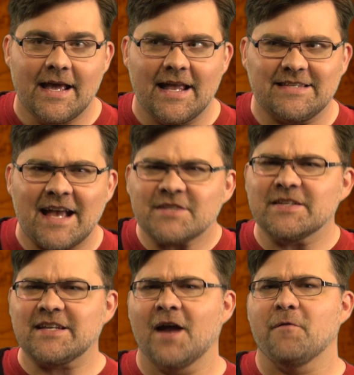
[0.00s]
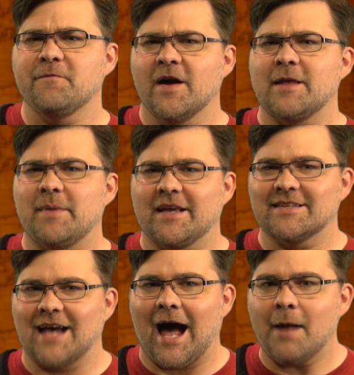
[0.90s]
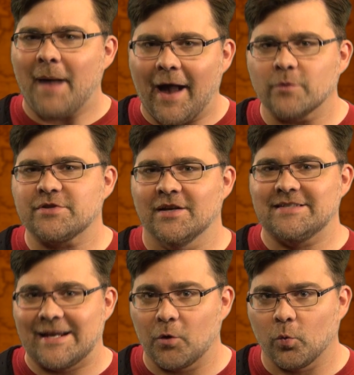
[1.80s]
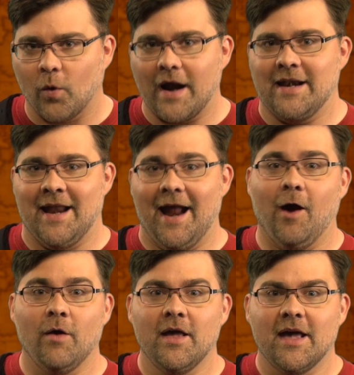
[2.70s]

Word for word: It's actually kind of funny because I'm house hunting right now,